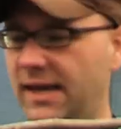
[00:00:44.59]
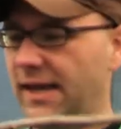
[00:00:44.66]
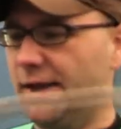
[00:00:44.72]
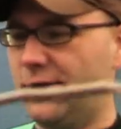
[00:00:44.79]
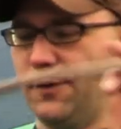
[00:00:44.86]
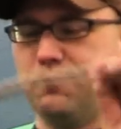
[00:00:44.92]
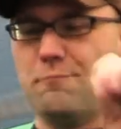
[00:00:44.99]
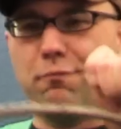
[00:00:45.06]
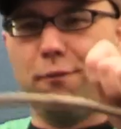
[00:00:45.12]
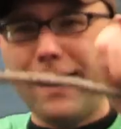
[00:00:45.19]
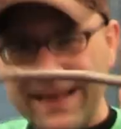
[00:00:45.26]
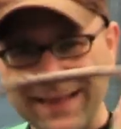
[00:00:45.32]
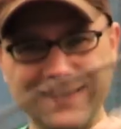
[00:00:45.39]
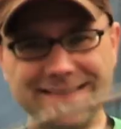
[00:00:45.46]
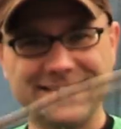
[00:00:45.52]
it could
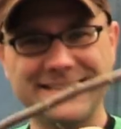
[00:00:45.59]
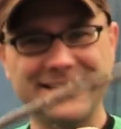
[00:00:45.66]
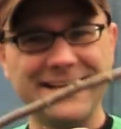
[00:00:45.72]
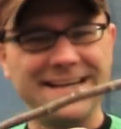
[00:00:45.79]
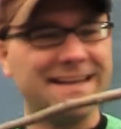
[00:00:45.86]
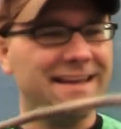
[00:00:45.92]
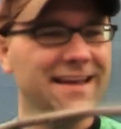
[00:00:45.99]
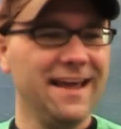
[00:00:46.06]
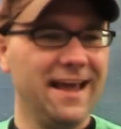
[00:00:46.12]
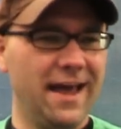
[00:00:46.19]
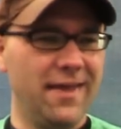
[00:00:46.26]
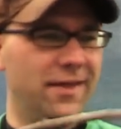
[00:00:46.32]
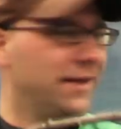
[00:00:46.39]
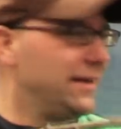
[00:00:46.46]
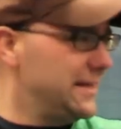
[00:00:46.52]
break the stick
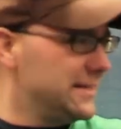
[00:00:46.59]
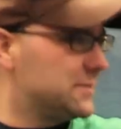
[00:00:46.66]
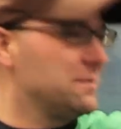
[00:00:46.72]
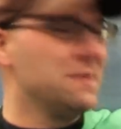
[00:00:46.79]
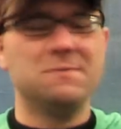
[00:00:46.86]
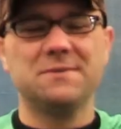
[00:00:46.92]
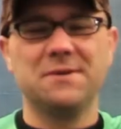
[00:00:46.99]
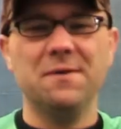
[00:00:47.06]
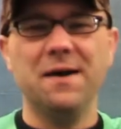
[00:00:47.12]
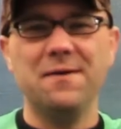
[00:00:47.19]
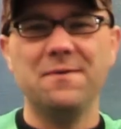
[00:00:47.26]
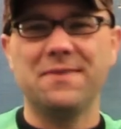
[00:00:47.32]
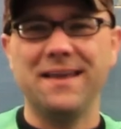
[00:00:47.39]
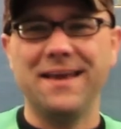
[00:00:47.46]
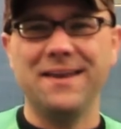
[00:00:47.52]
and then he swims away
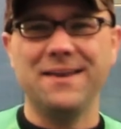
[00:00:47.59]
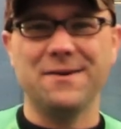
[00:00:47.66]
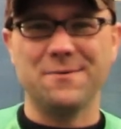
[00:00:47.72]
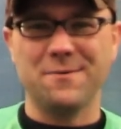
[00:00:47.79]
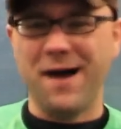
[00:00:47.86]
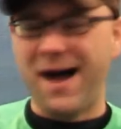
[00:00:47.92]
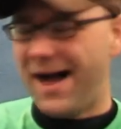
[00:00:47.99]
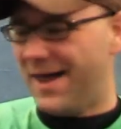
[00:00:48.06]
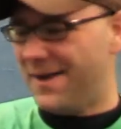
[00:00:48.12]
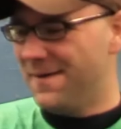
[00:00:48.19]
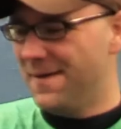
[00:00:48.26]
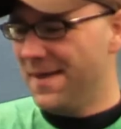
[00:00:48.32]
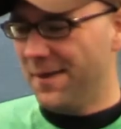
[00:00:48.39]
with the end of your rod.